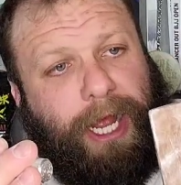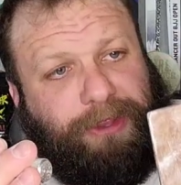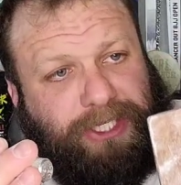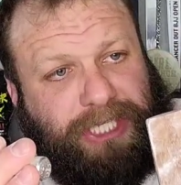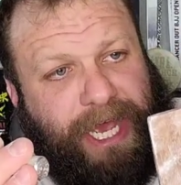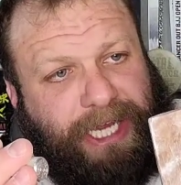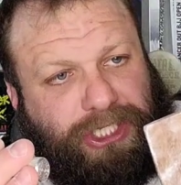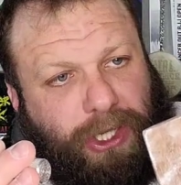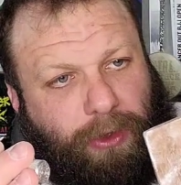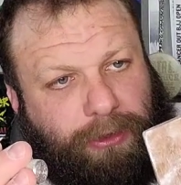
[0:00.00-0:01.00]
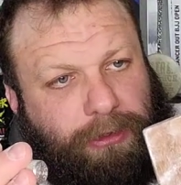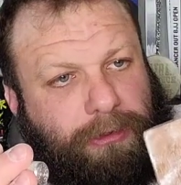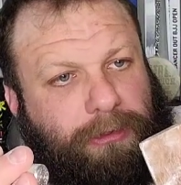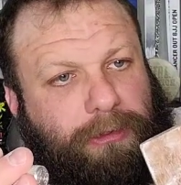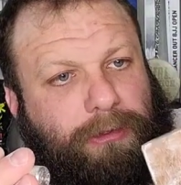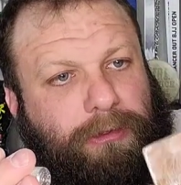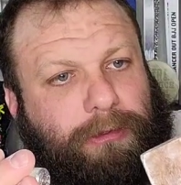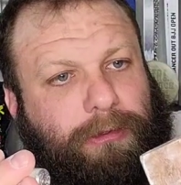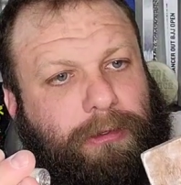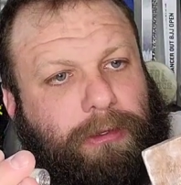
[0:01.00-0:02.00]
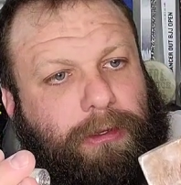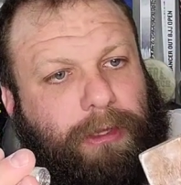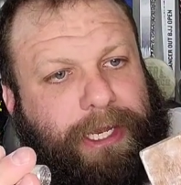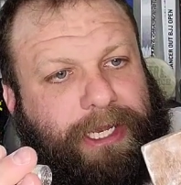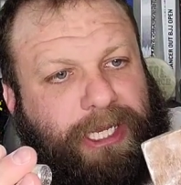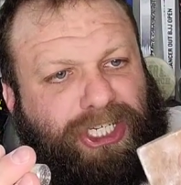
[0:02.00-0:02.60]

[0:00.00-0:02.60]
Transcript: The sides don't like get